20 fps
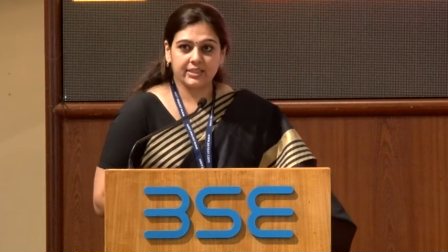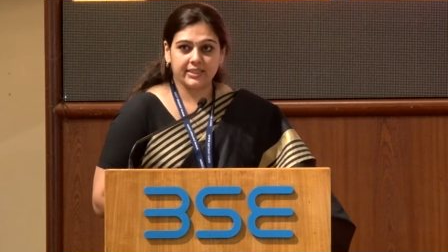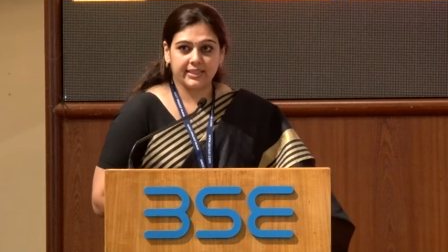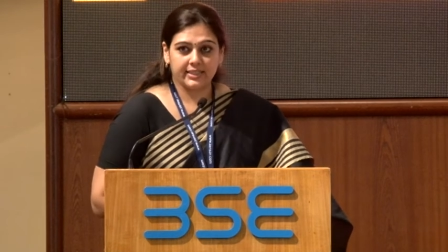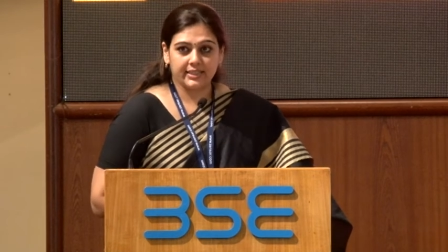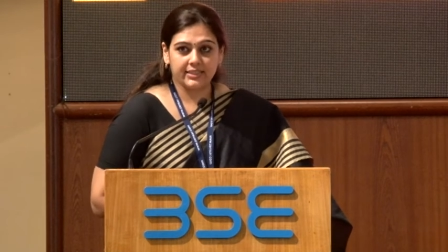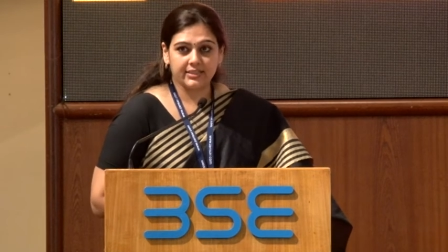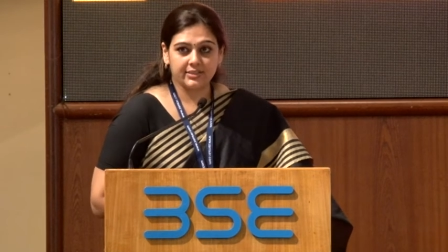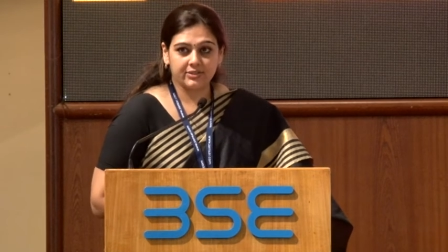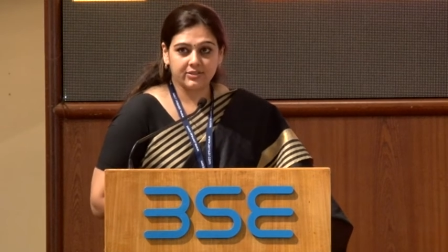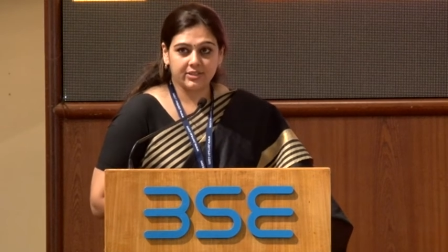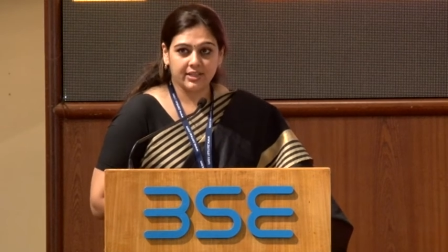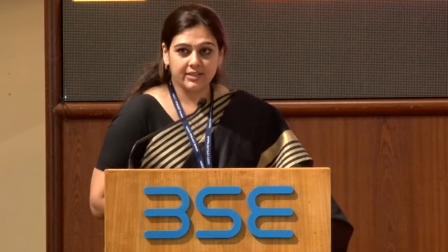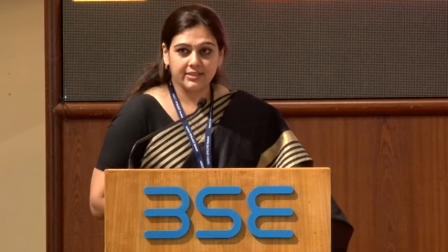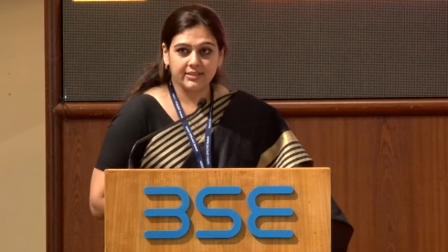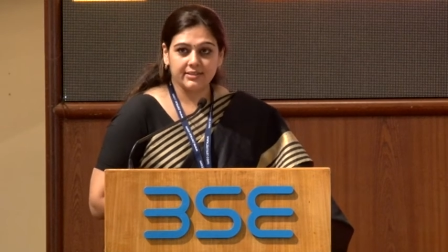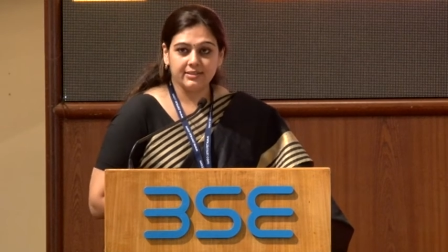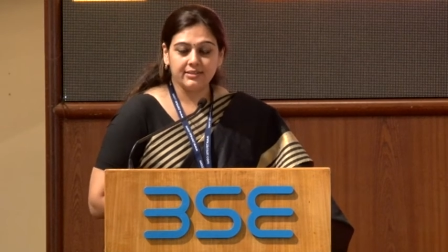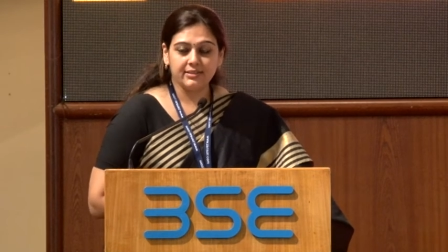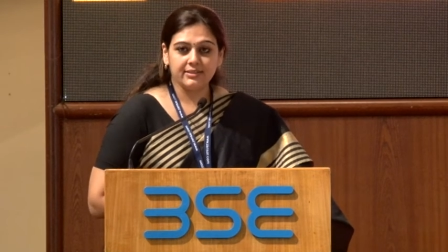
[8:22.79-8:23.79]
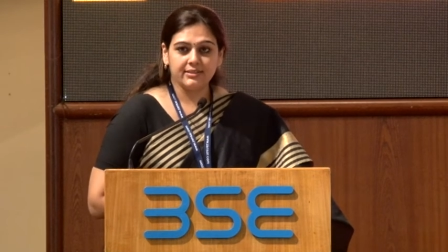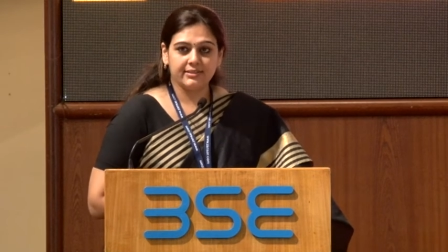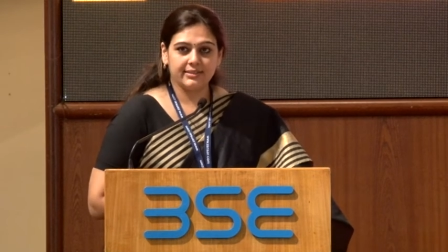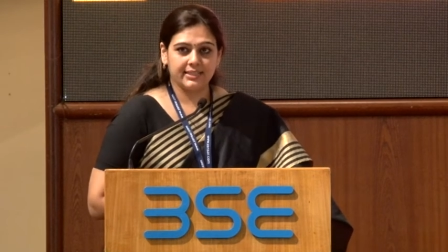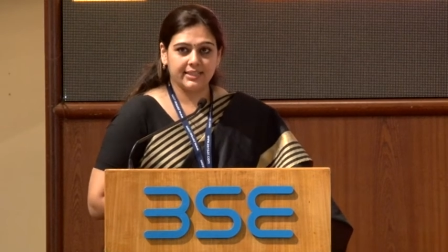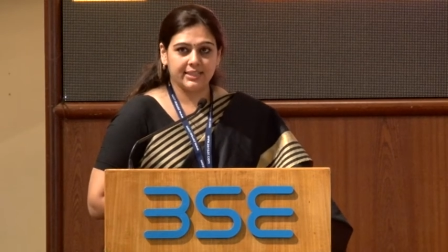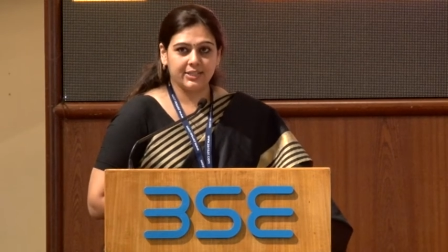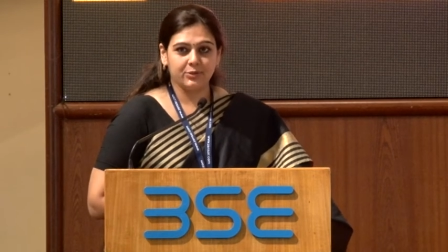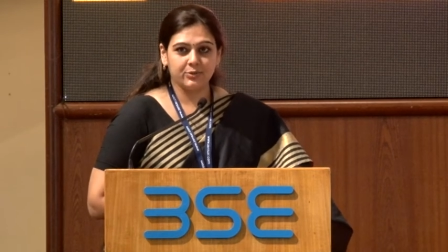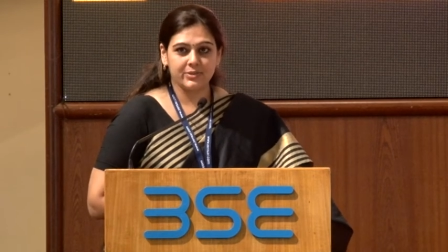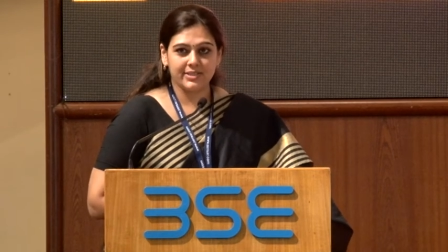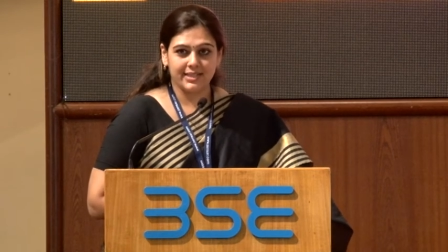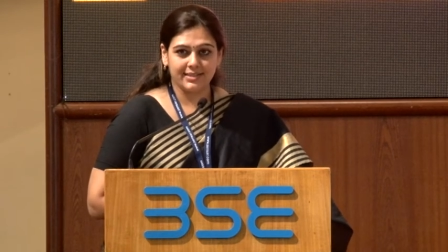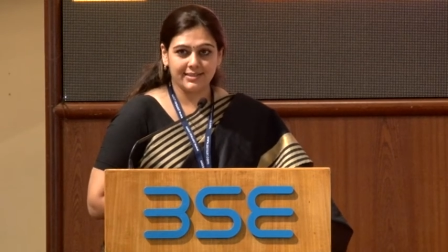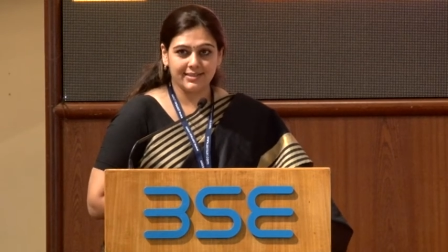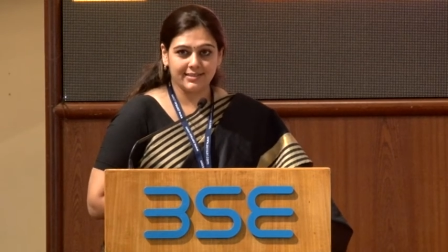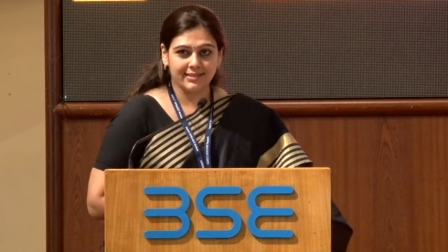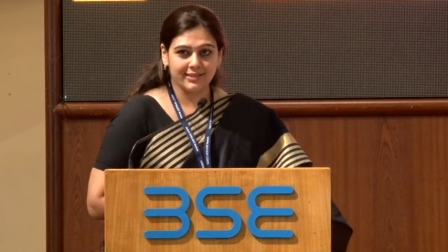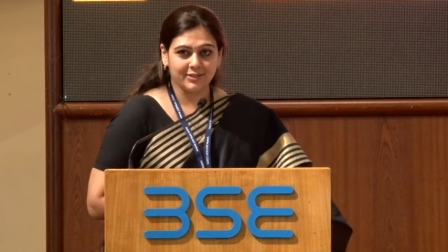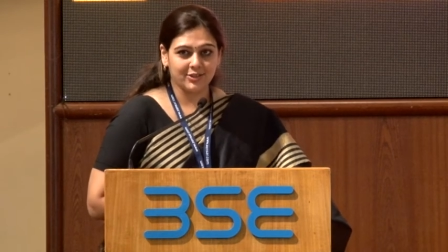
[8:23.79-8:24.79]
Ganesh Natarajan, CEO of
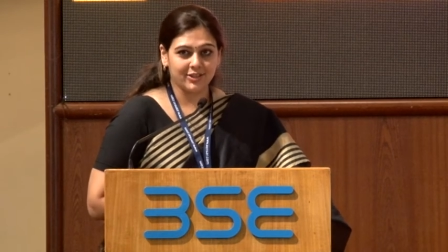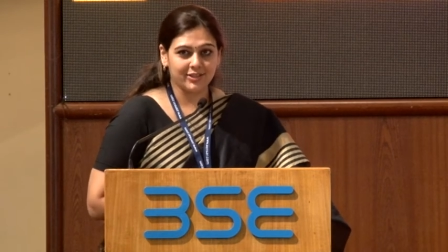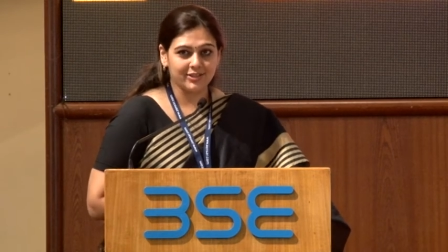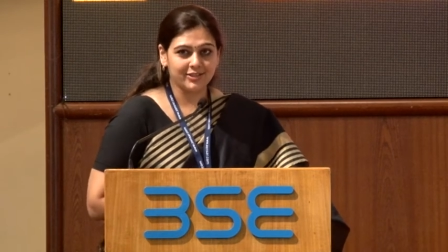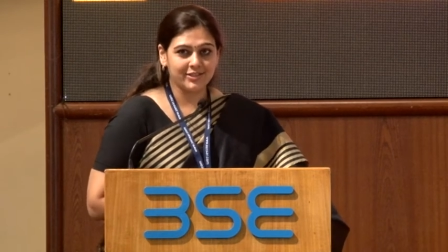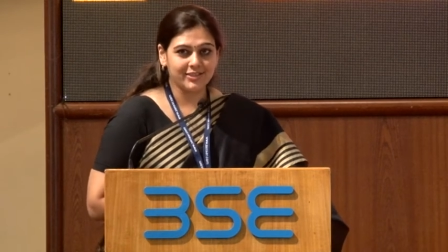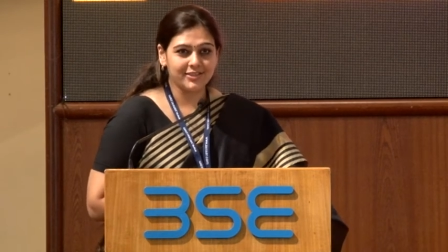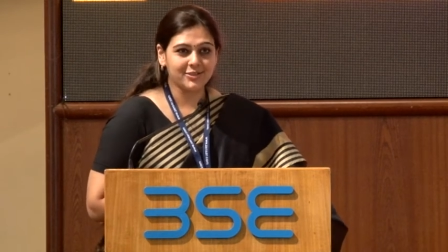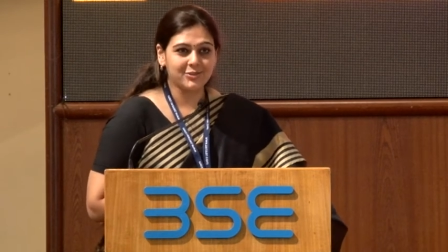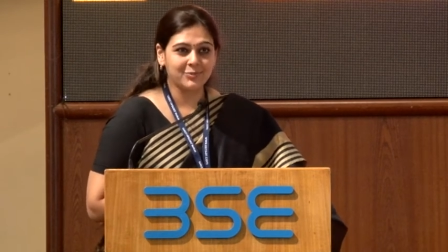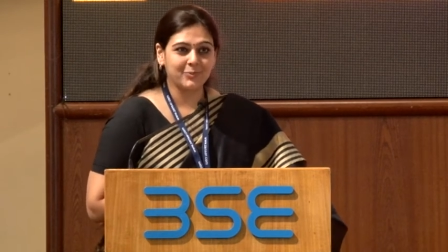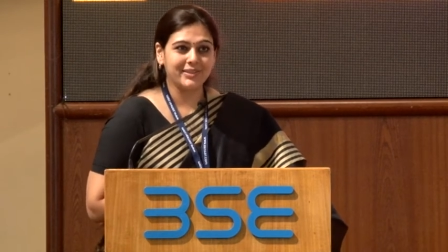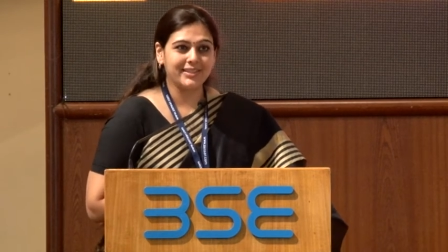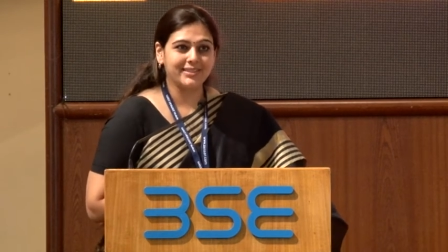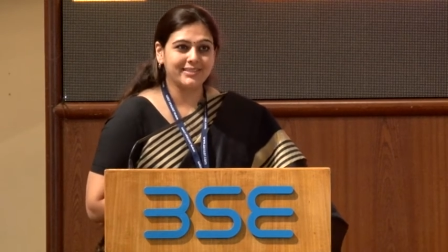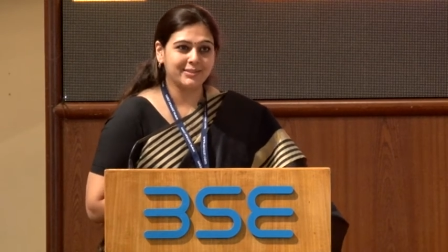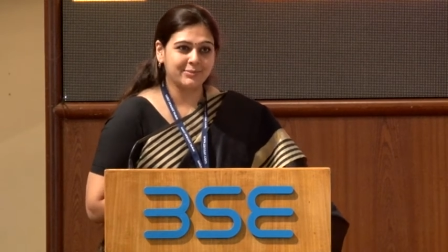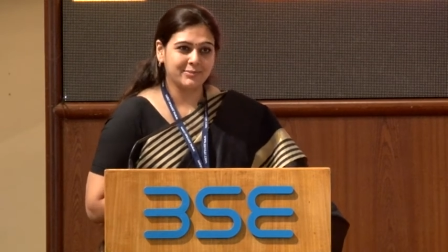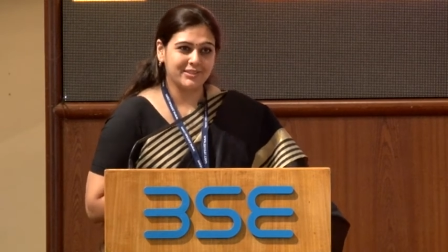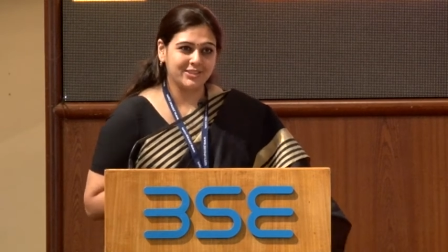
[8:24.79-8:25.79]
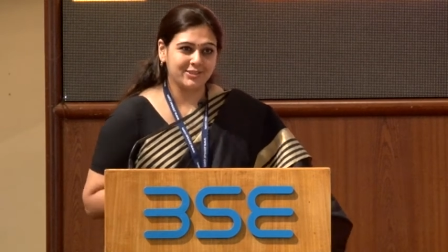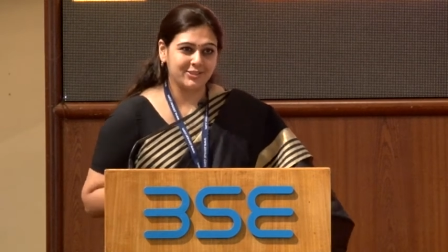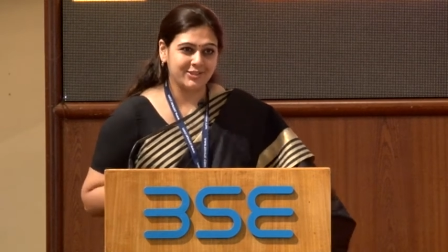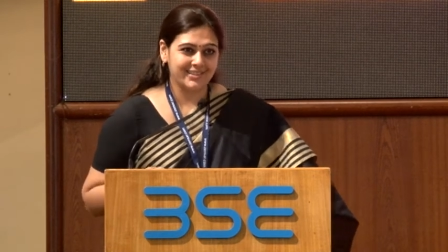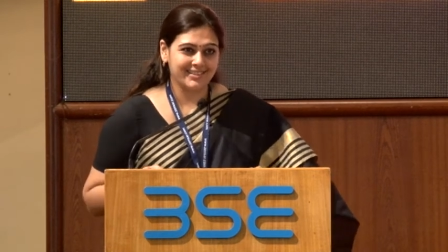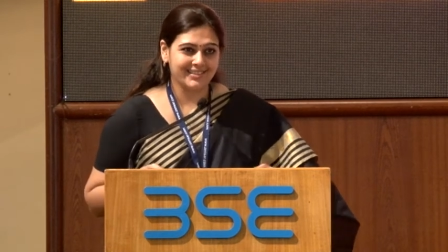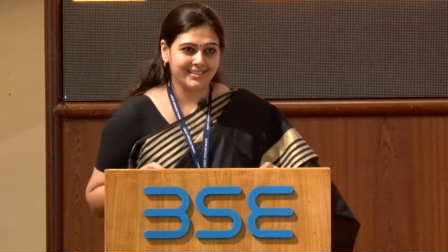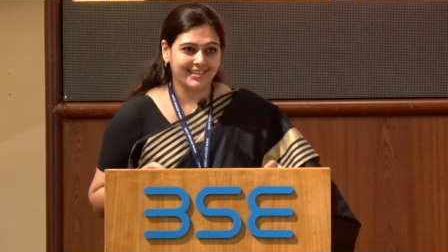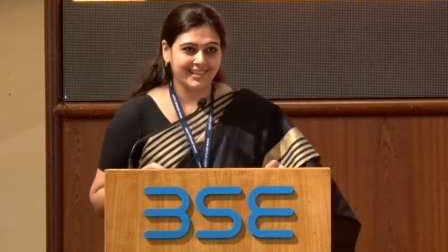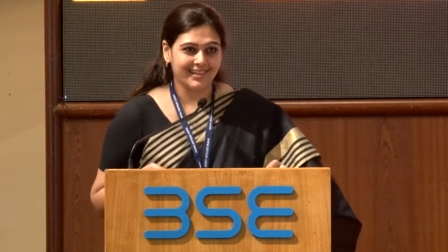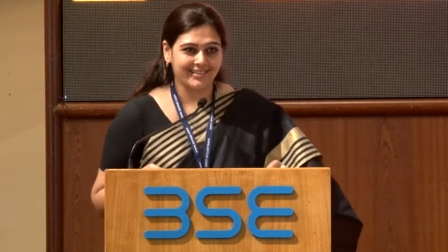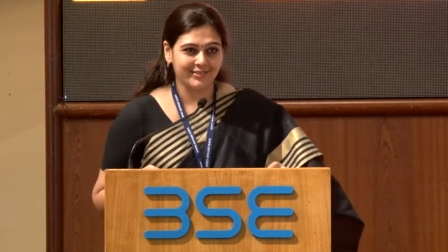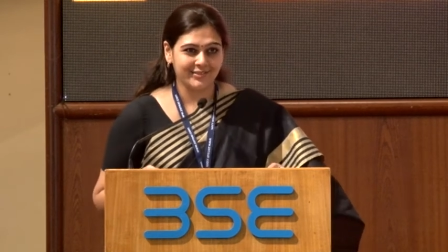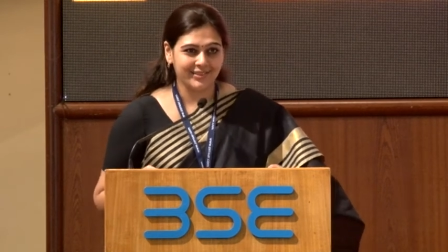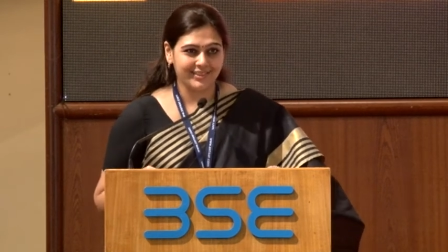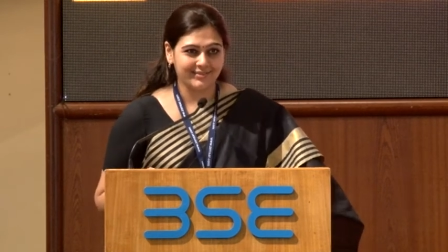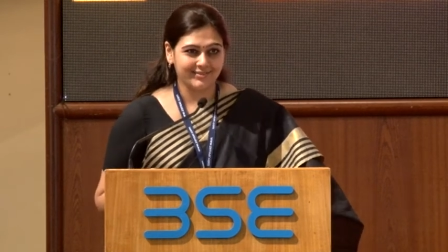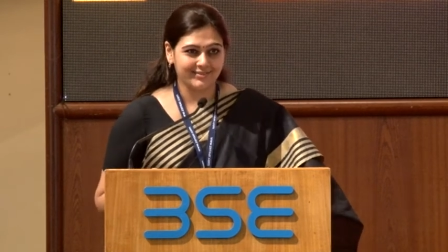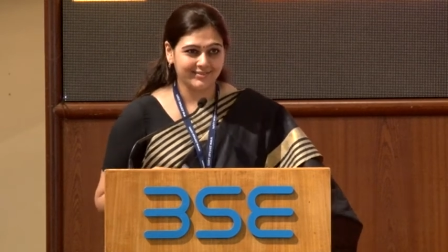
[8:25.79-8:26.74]
Zensar Technologies, to please come and address the gathering.